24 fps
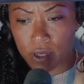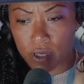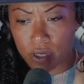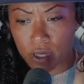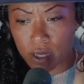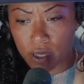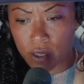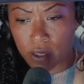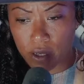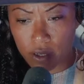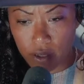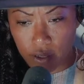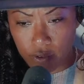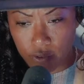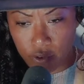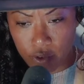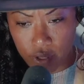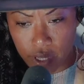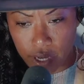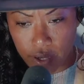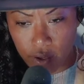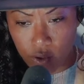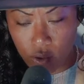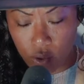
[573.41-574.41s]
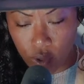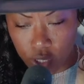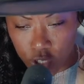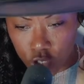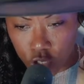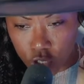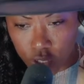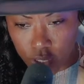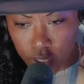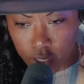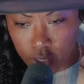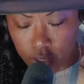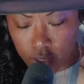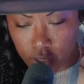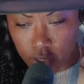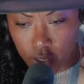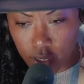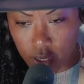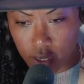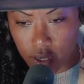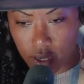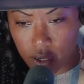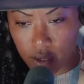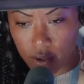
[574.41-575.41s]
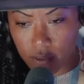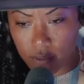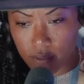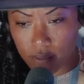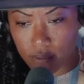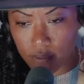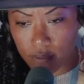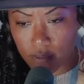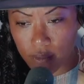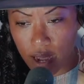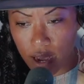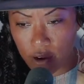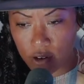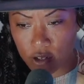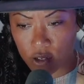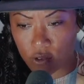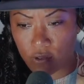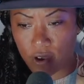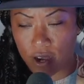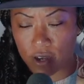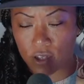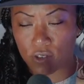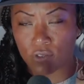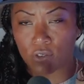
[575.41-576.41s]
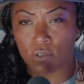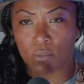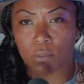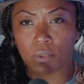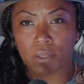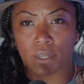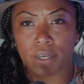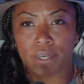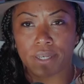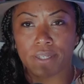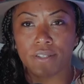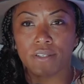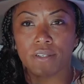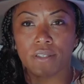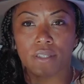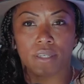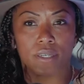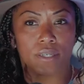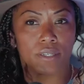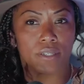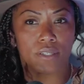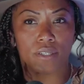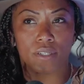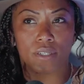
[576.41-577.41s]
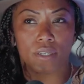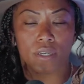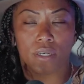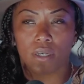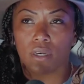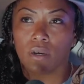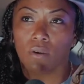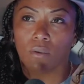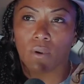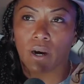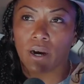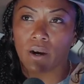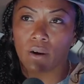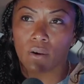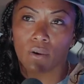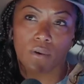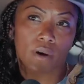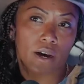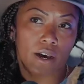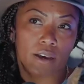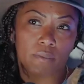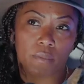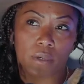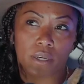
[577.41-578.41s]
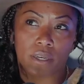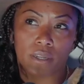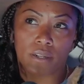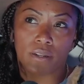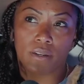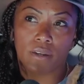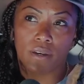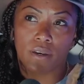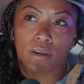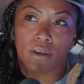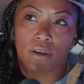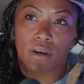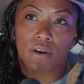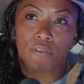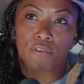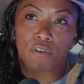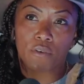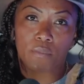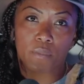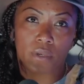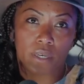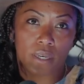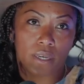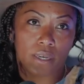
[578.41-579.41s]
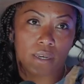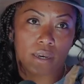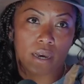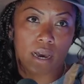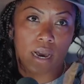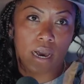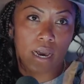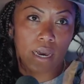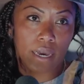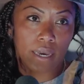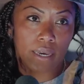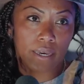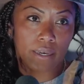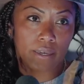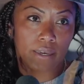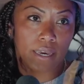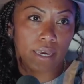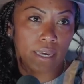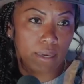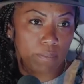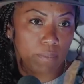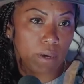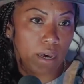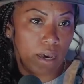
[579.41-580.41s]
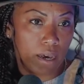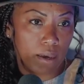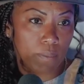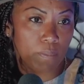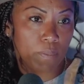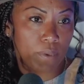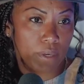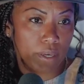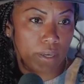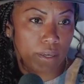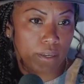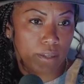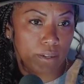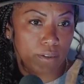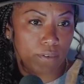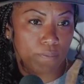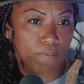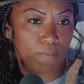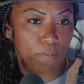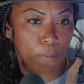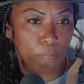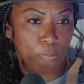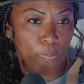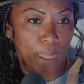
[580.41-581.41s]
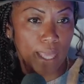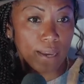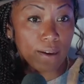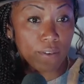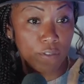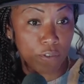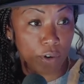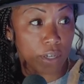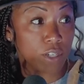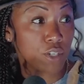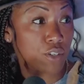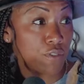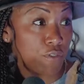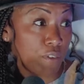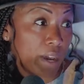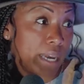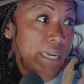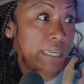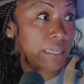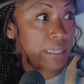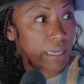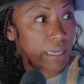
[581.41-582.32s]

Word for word: to say thank you for that question. Um, how does fast food play into this? Wow. I mean, for me, I came up in French fine